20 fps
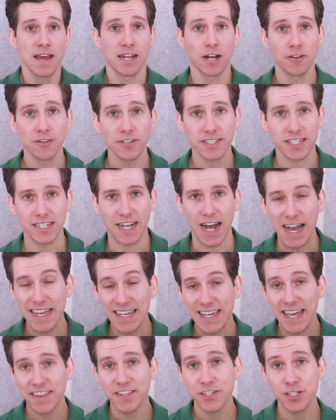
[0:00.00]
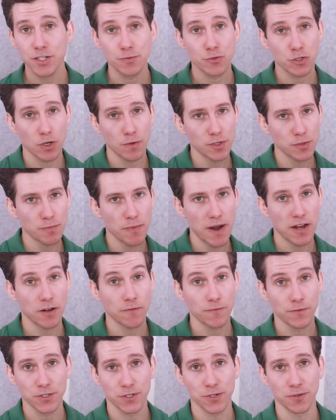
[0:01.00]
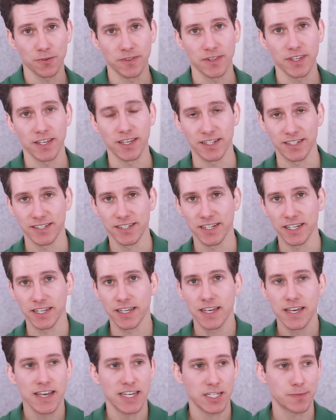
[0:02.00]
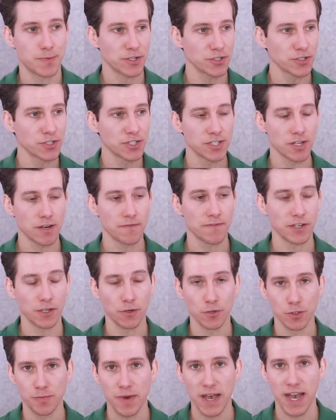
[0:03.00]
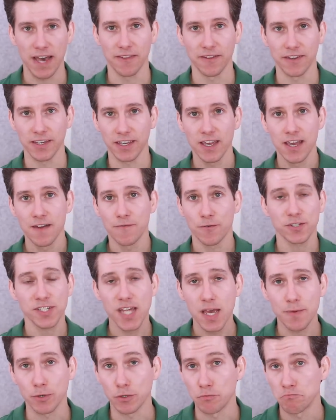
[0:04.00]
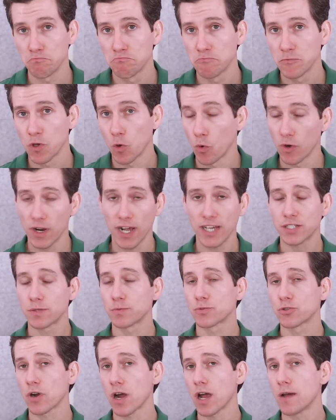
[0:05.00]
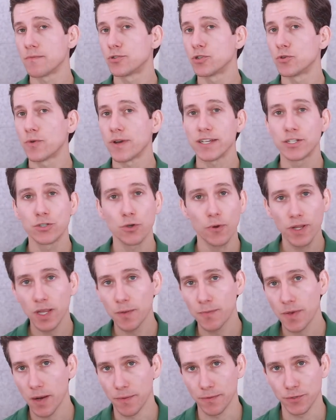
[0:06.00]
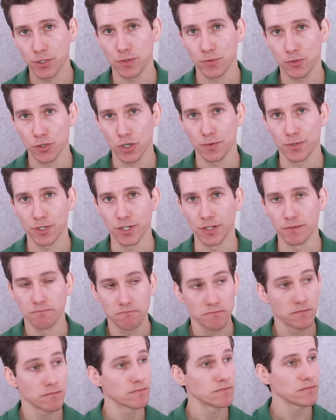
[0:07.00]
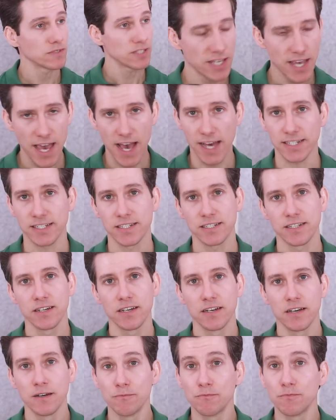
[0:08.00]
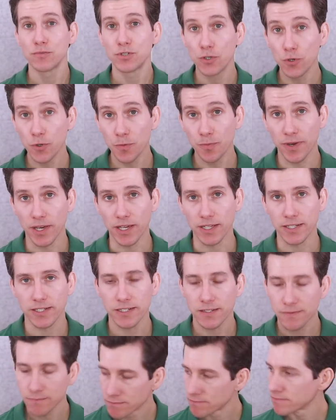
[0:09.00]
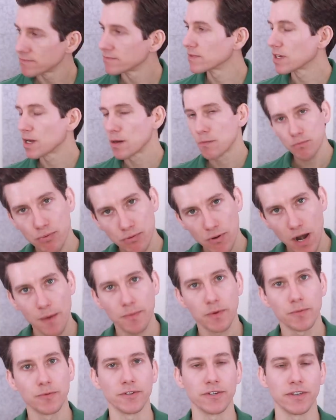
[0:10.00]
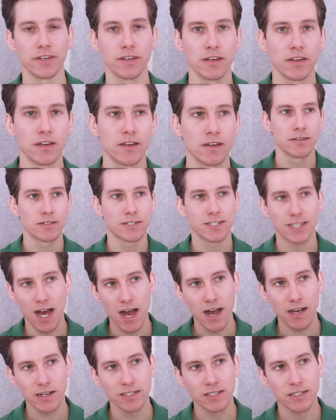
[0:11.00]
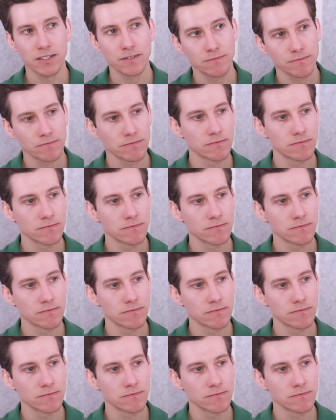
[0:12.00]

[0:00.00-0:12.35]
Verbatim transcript: Now listen, I get the subscription model for certain things, like especially stuff that goes bad. Like, for example, would I subscribe to a toilet paper subscription? Yes. Toothpaste? Probably. Socks?